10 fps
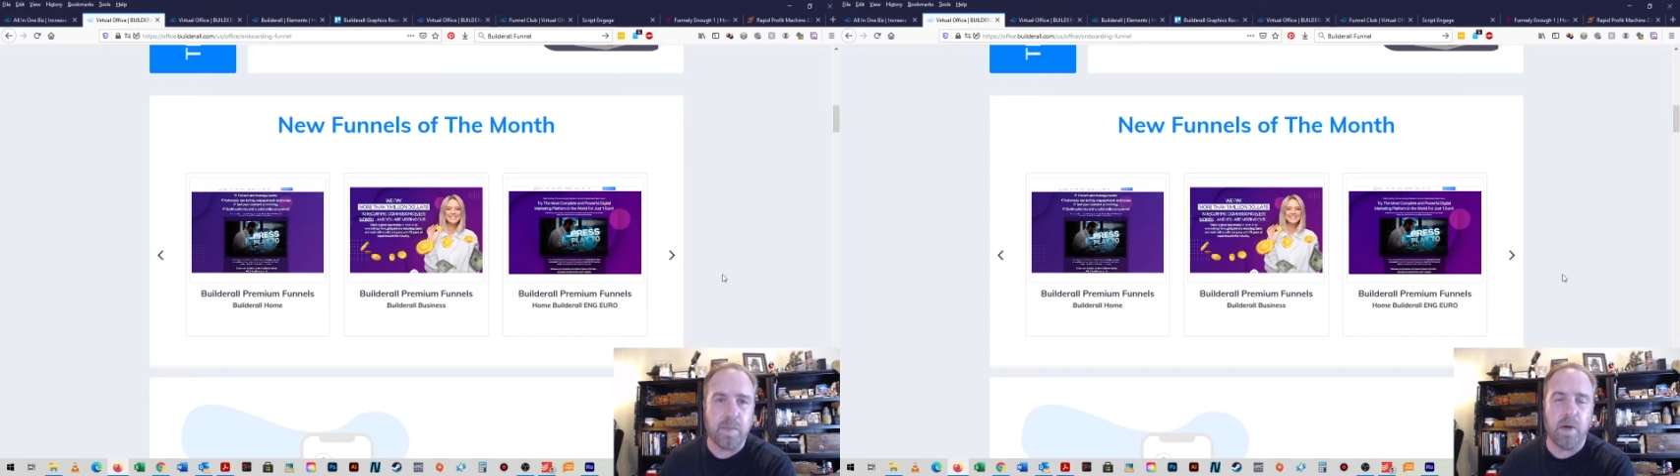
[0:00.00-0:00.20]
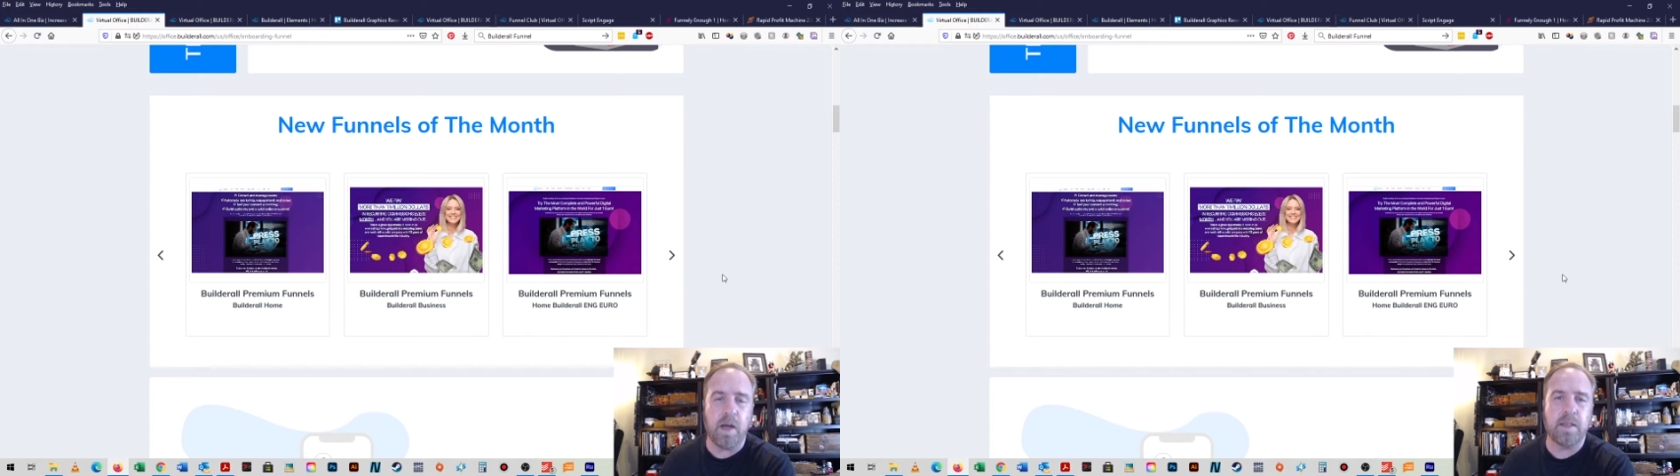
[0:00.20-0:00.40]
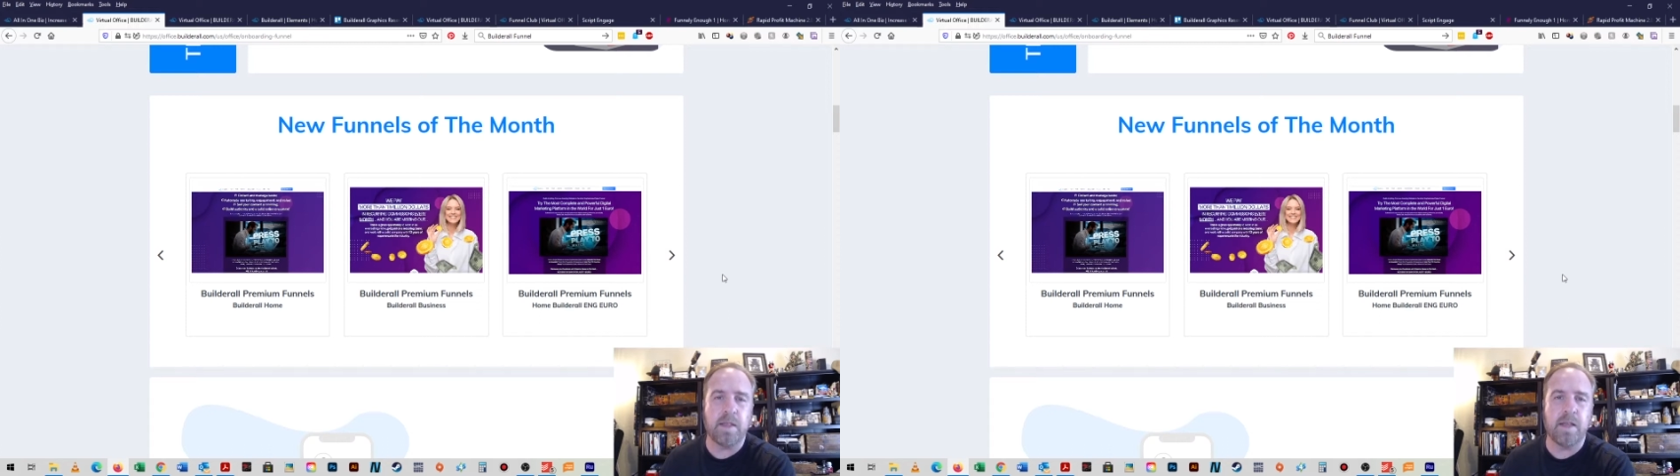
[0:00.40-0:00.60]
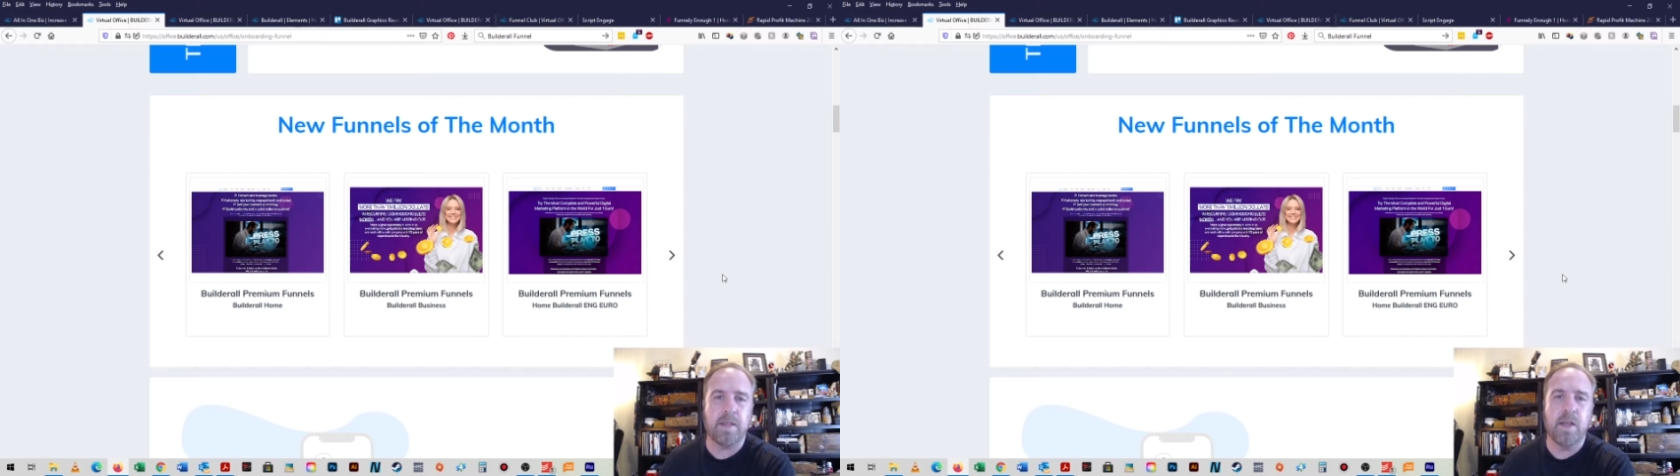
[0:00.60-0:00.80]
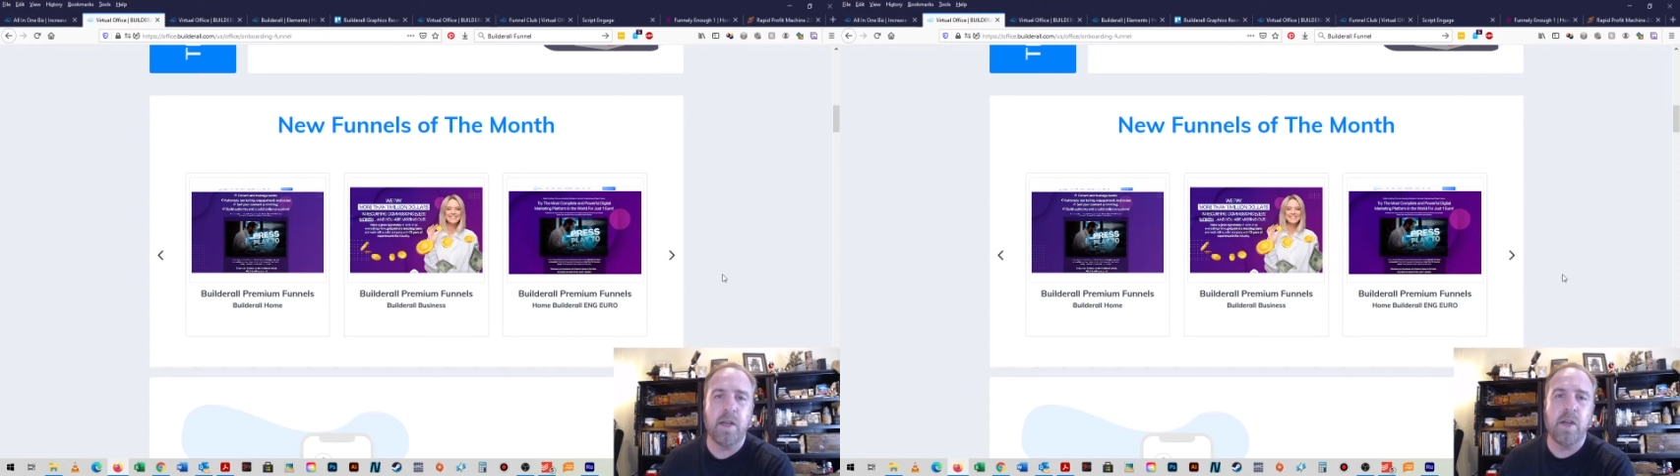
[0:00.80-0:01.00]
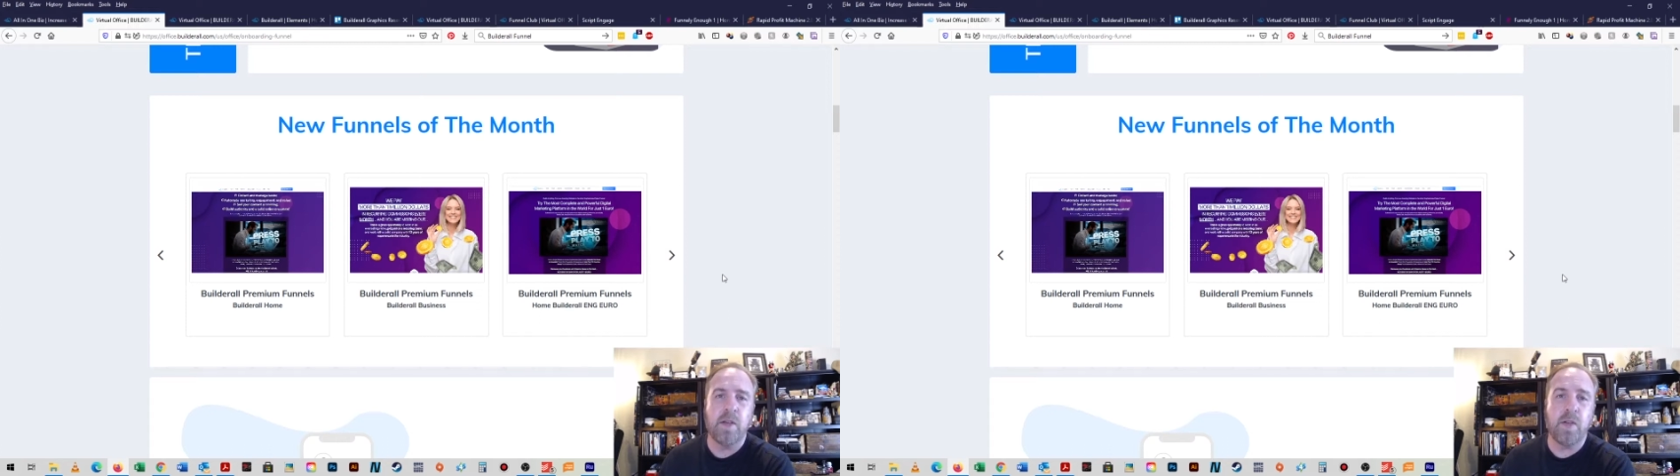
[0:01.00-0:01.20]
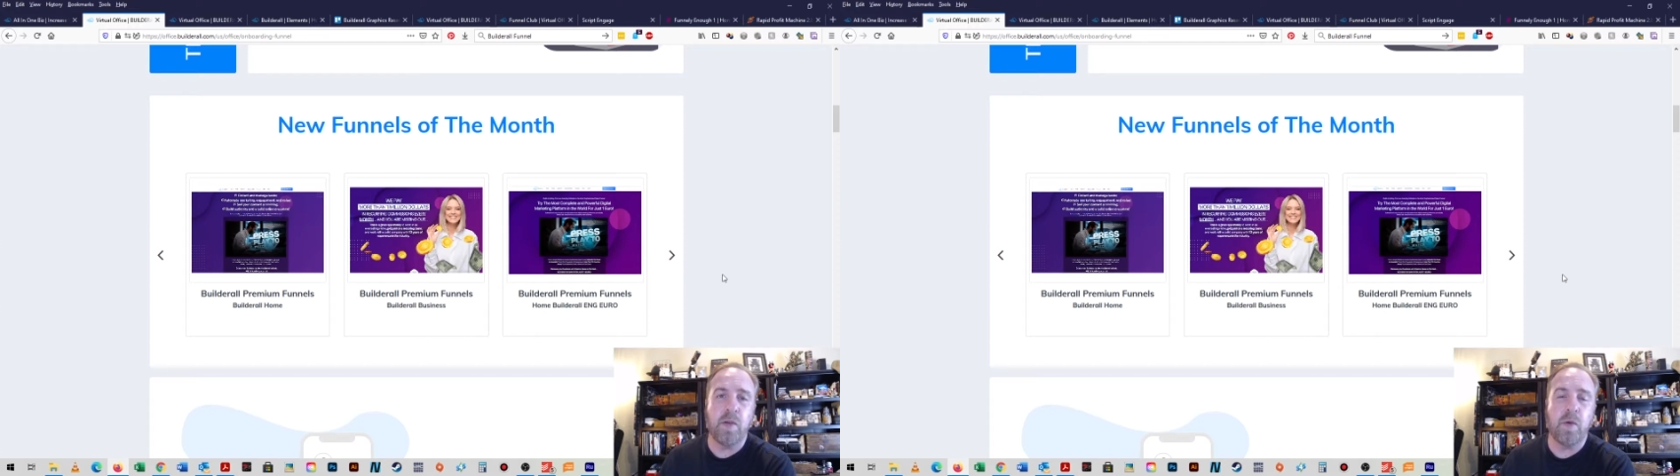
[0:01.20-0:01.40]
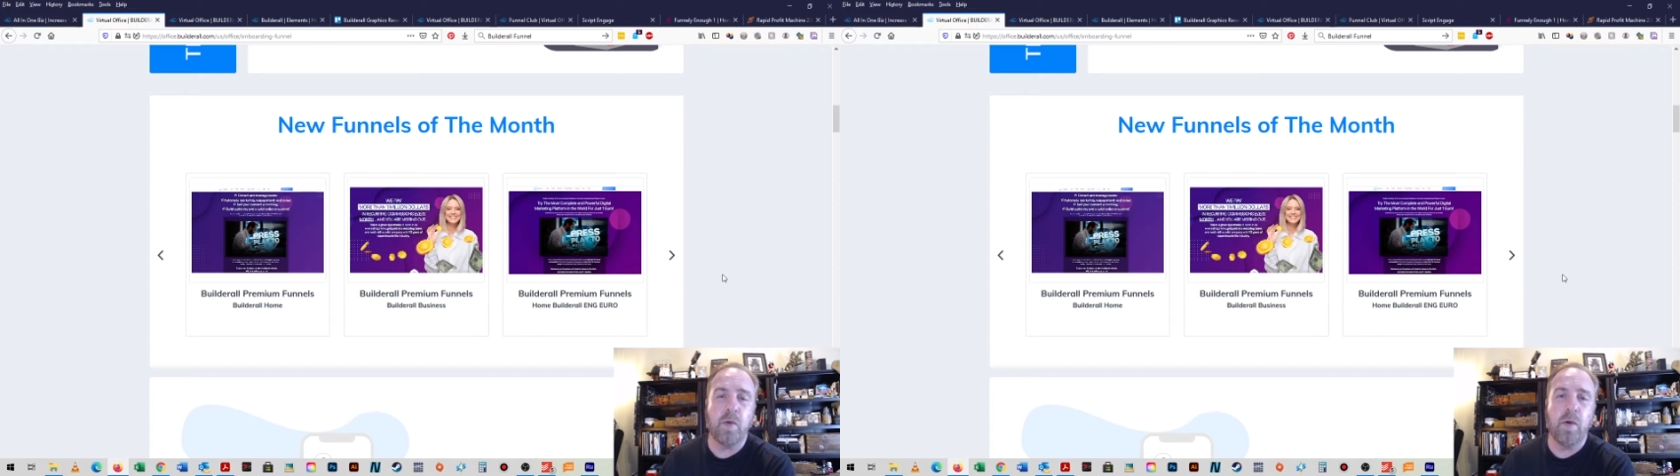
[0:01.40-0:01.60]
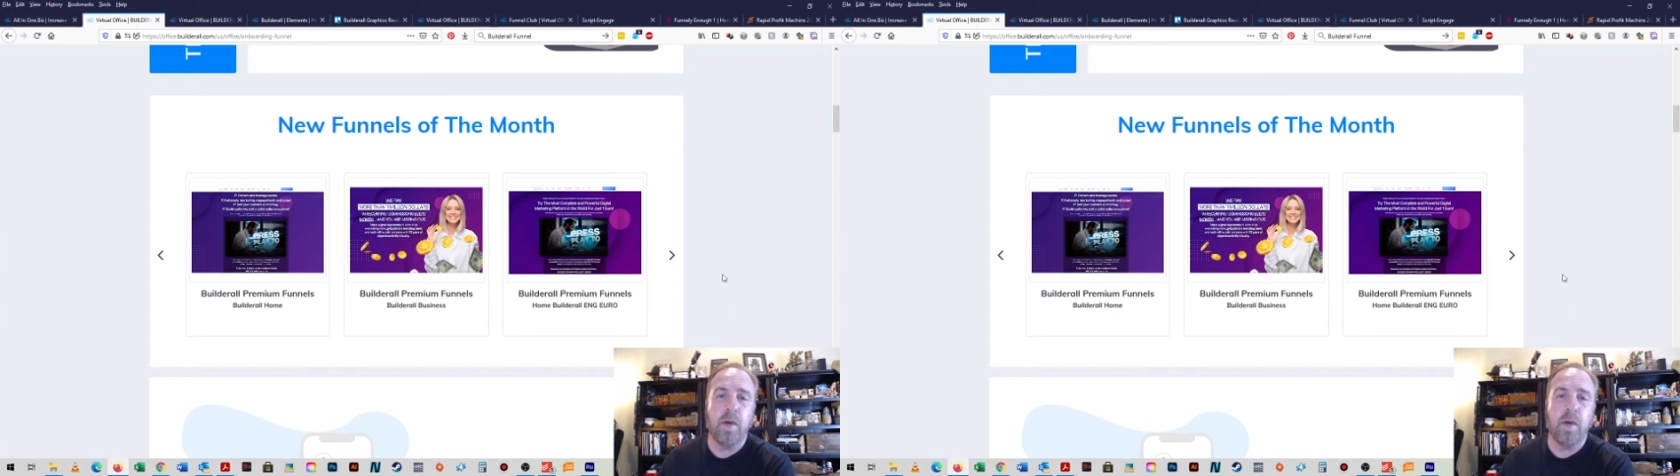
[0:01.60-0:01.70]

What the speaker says: process to